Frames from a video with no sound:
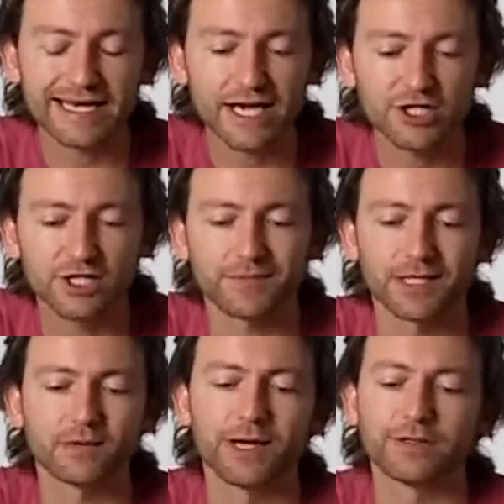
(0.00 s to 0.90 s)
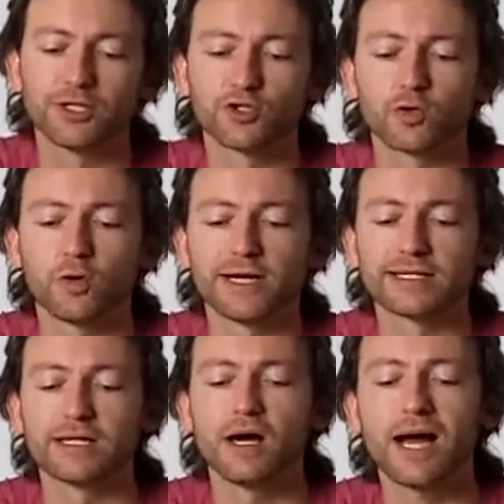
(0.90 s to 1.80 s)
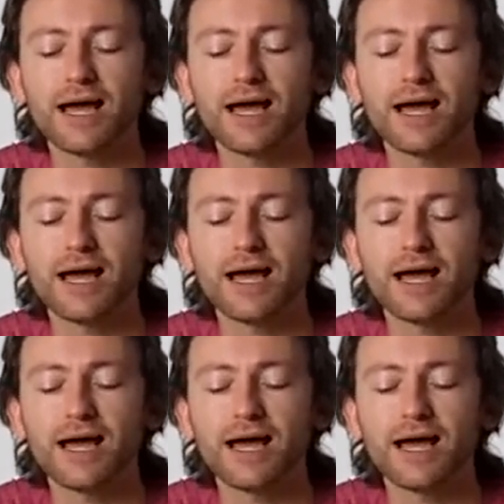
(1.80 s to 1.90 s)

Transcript: any issues, by the way, with the drawings,